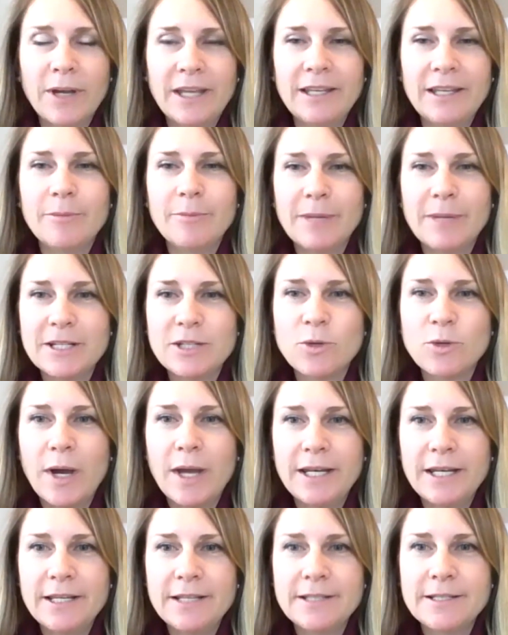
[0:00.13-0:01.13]
In my
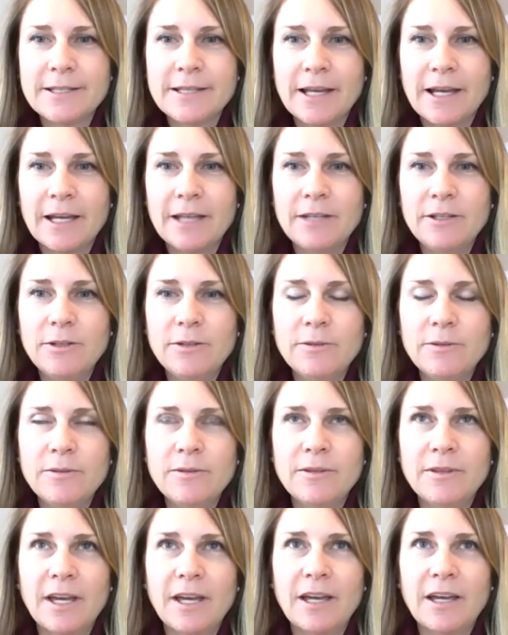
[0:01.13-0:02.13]
20s, I knew
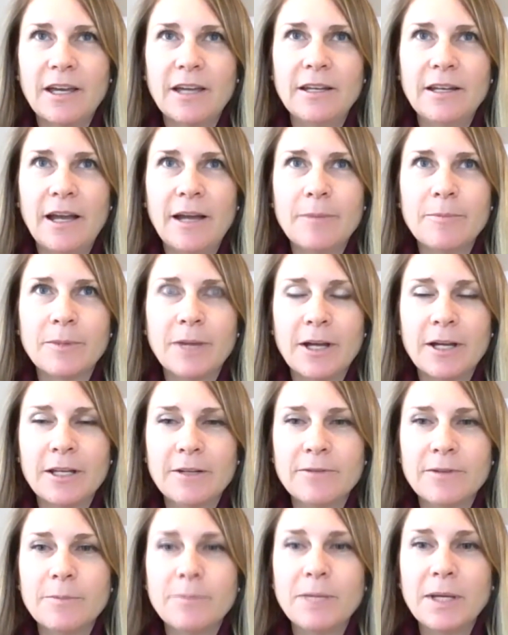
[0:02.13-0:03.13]
that I'm kind
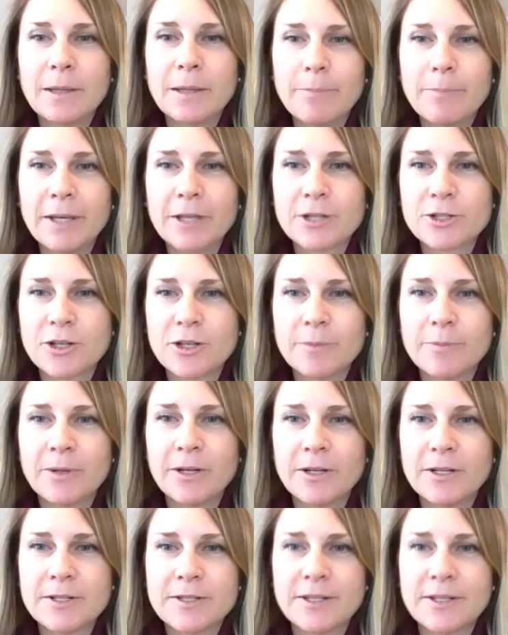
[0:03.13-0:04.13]
of a big picture
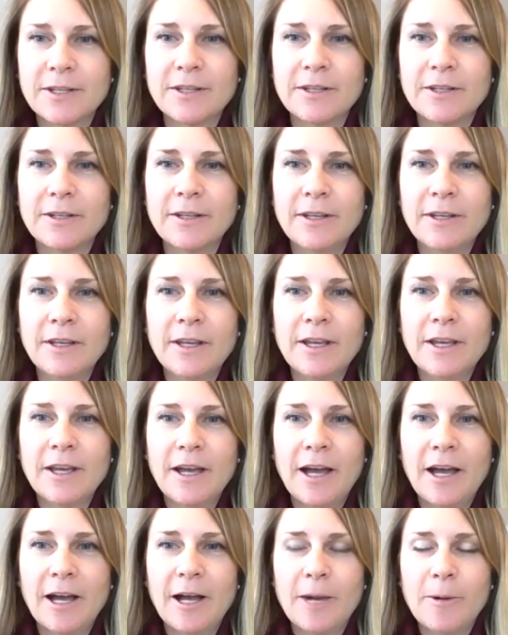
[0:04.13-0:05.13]
person.
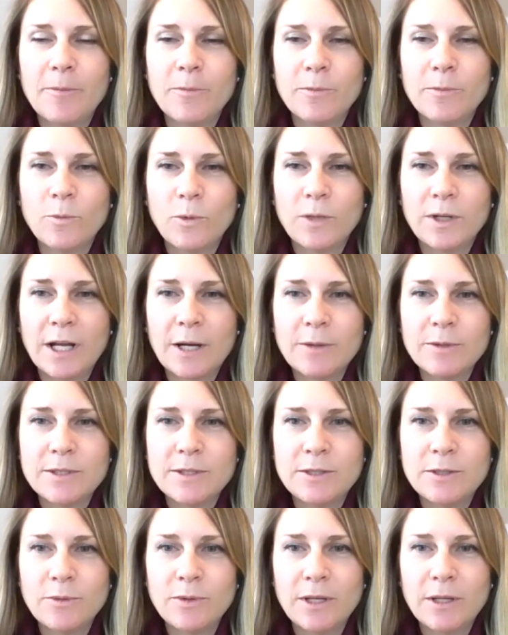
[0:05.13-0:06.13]
When I was
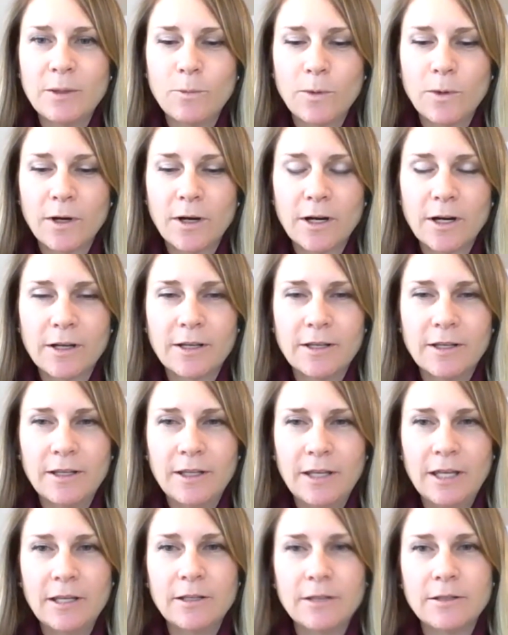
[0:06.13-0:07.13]
doing work
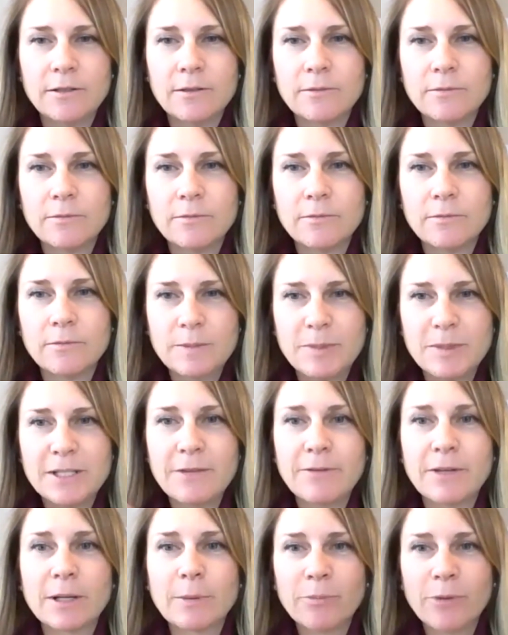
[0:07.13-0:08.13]
in
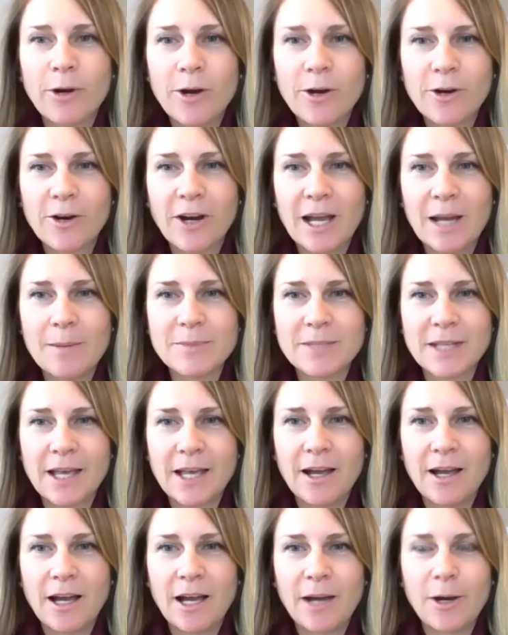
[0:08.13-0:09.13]
specific programs,
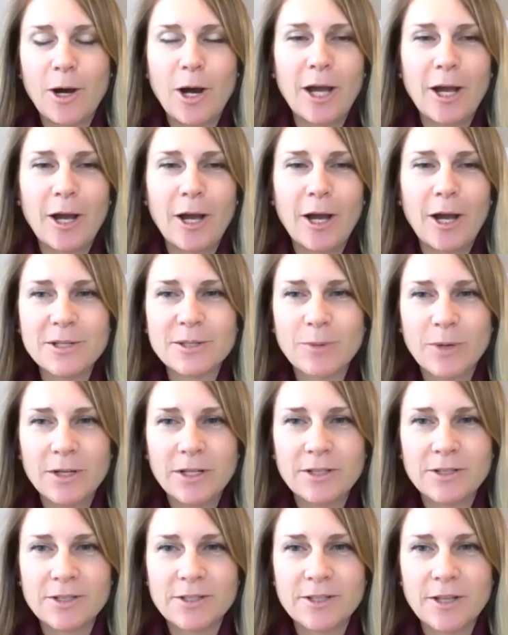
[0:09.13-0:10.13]
I always
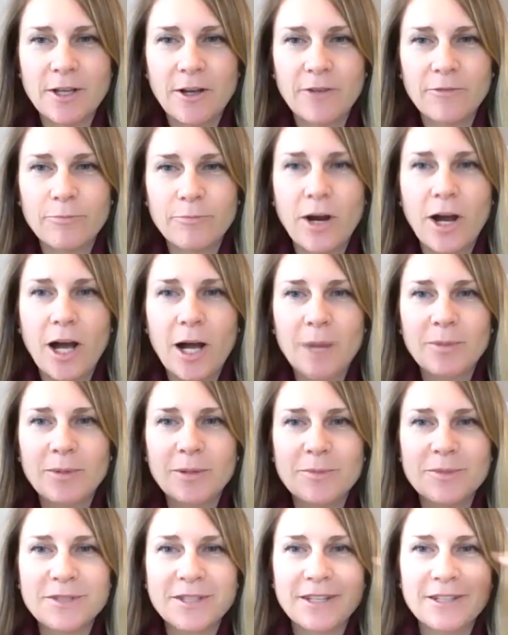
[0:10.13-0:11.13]
wanted to solve
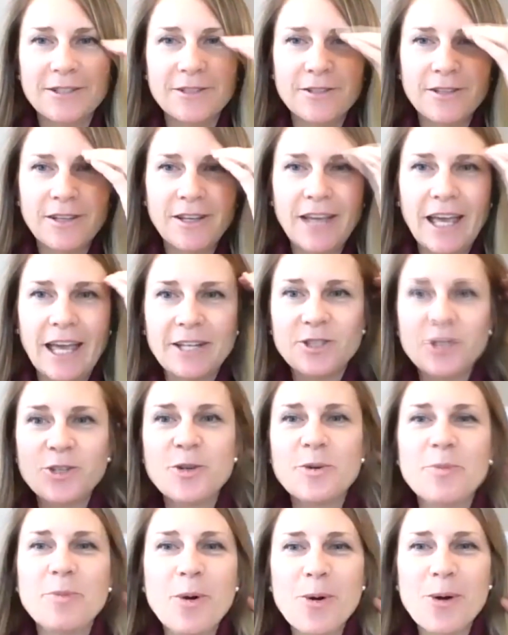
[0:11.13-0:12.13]
problems and do
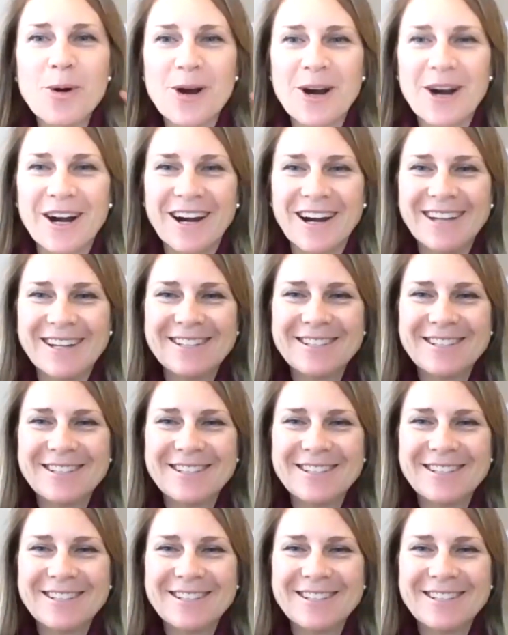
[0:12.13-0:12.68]
more.